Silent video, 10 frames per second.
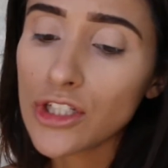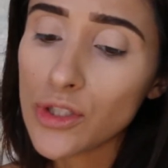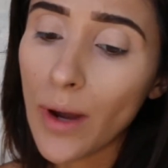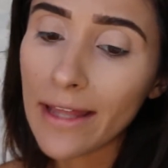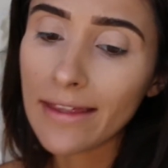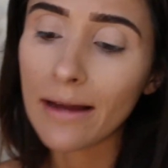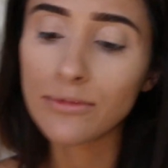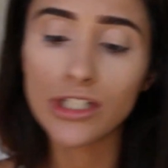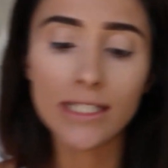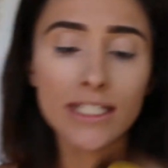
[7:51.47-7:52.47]
So I think I'm
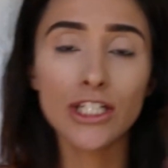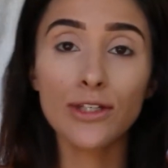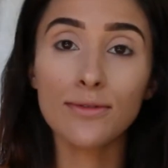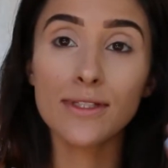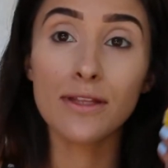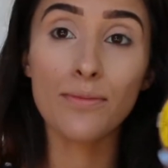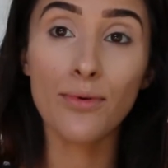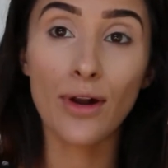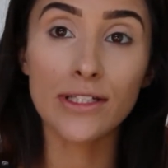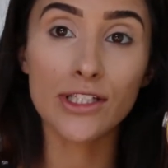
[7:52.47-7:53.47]
just going to use the
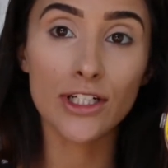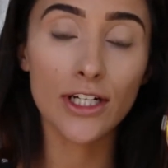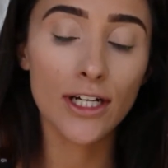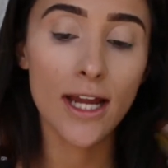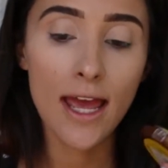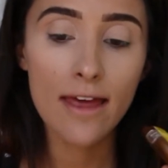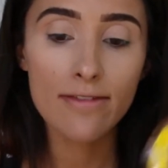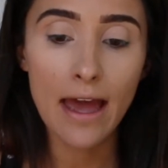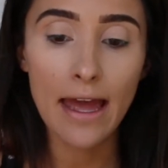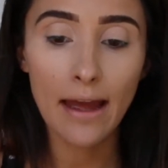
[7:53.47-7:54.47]
bronzer
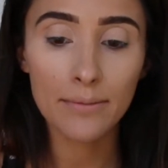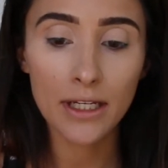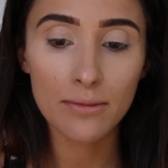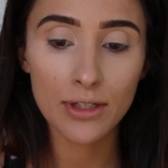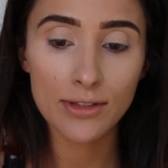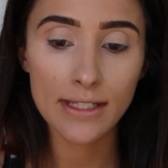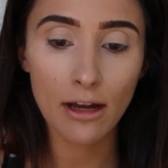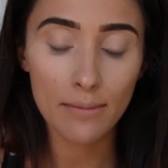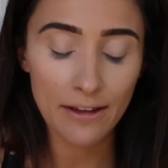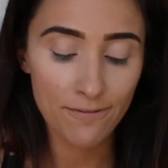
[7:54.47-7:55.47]
that I'm going to be using
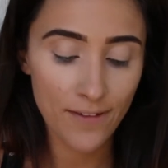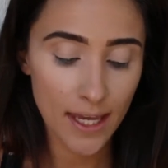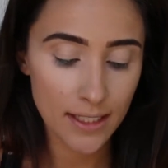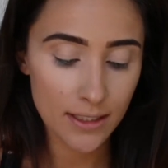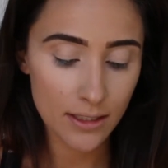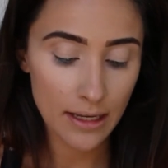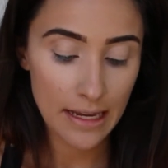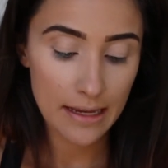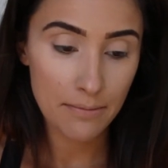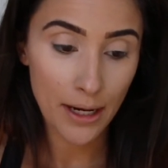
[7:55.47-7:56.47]
on my face
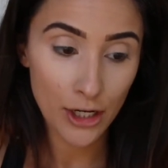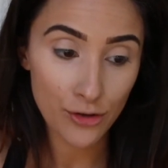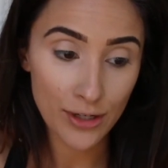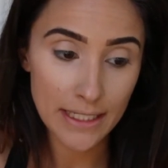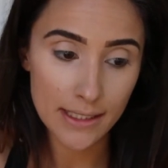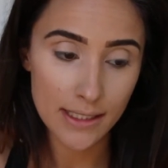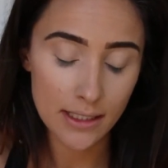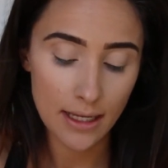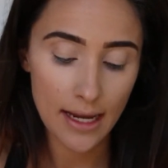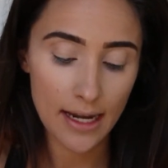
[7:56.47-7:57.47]
in my crease.
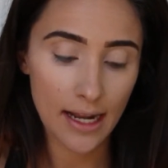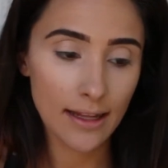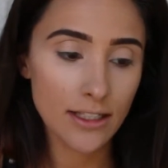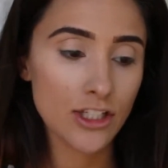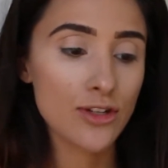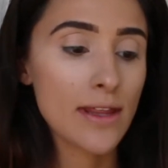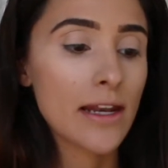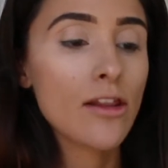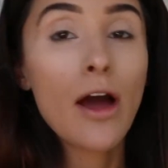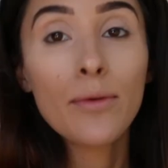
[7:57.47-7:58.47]
And I like to do that
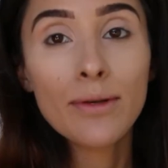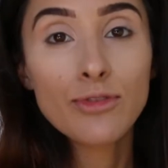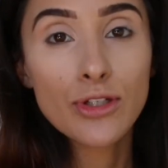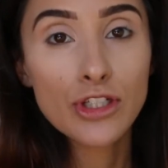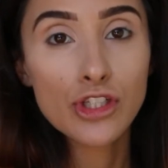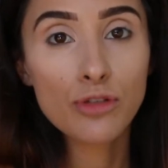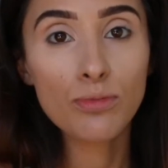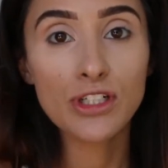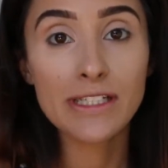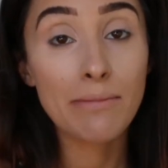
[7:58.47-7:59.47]
a lot when I'm doing
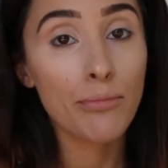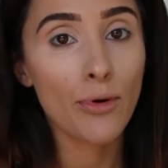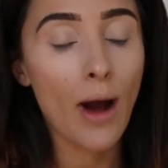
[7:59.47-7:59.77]
super simple